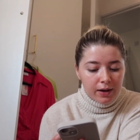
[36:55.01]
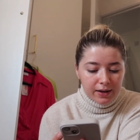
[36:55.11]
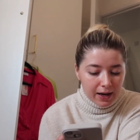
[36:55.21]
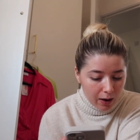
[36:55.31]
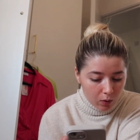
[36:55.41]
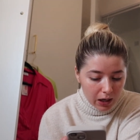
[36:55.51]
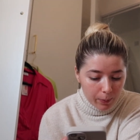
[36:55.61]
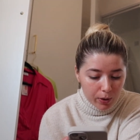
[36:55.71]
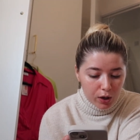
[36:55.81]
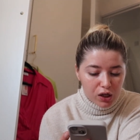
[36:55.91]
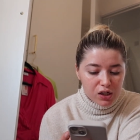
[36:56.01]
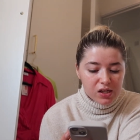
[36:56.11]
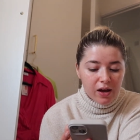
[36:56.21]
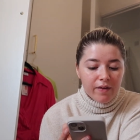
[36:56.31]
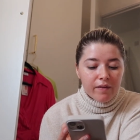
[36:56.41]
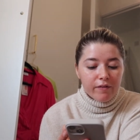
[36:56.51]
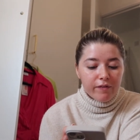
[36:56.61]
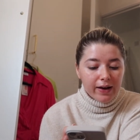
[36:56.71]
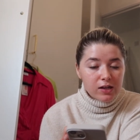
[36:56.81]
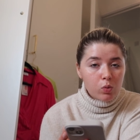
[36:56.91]
nail clippers,
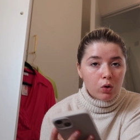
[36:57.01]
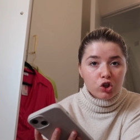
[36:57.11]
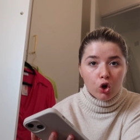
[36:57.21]
face wash